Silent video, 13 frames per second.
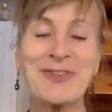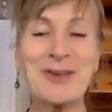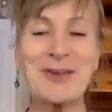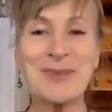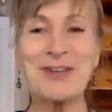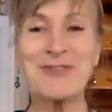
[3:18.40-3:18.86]

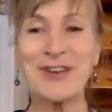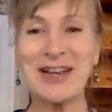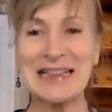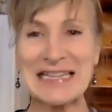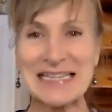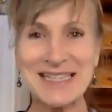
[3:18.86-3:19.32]
from my
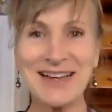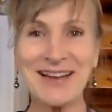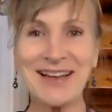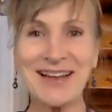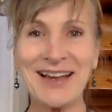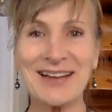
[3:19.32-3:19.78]
friend Lisa
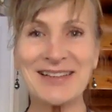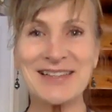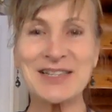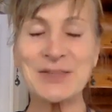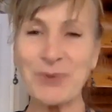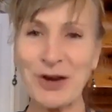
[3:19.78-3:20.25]
at
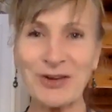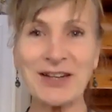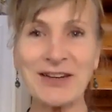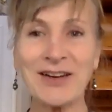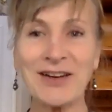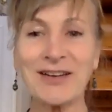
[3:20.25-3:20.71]

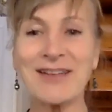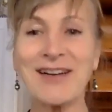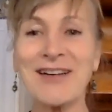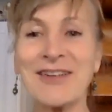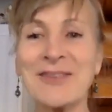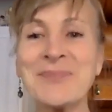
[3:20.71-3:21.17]

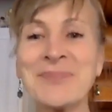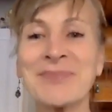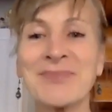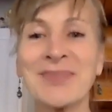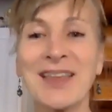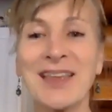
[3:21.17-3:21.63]
sprouting.com.
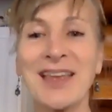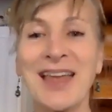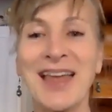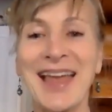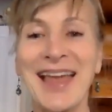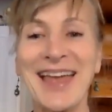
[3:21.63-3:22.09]

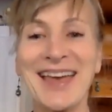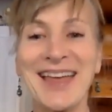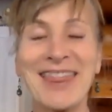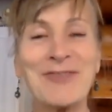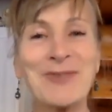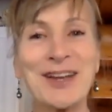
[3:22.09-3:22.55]

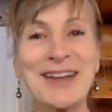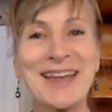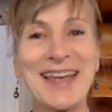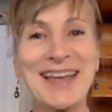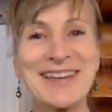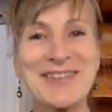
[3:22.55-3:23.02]
And then we're going
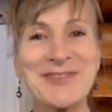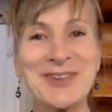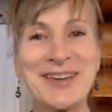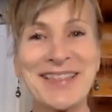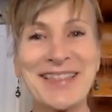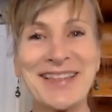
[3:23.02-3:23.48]
to end
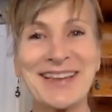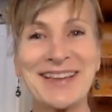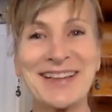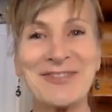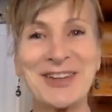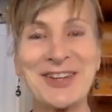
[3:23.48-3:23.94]
with a
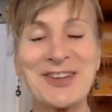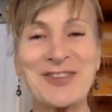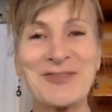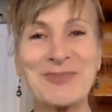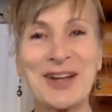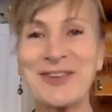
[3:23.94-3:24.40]
little video
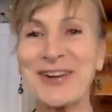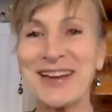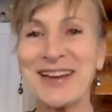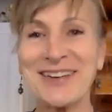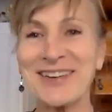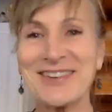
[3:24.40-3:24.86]
of my
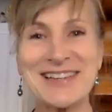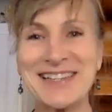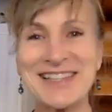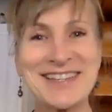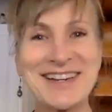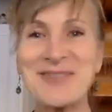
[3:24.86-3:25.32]
granddaughter
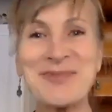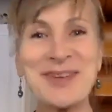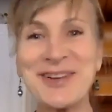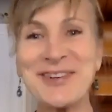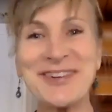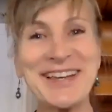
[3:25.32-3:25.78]
just
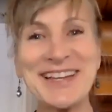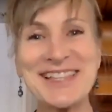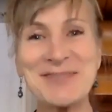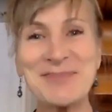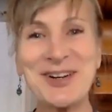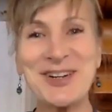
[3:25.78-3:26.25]
chomping away on
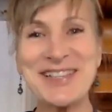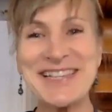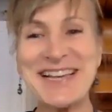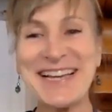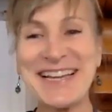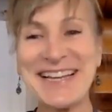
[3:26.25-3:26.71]

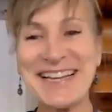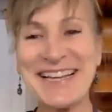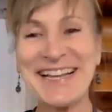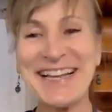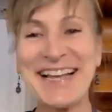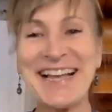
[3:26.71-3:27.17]
sprouts.
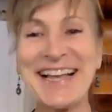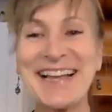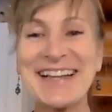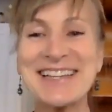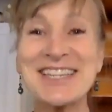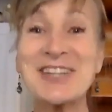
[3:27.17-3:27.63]

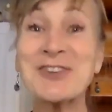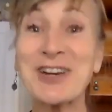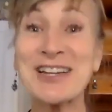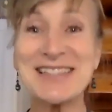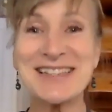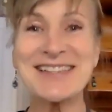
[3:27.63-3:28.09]
She
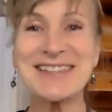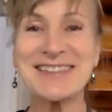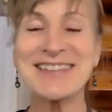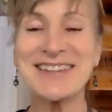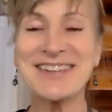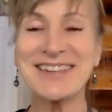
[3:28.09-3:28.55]

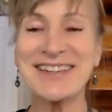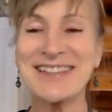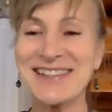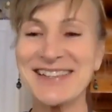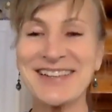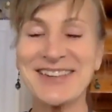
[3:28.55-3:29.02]

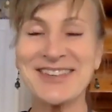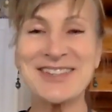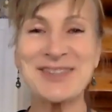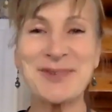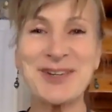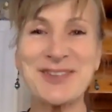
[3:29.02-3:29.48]
grazes on her
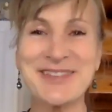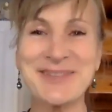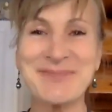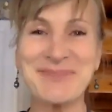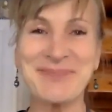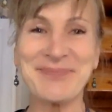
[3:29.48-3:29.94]
sprouts.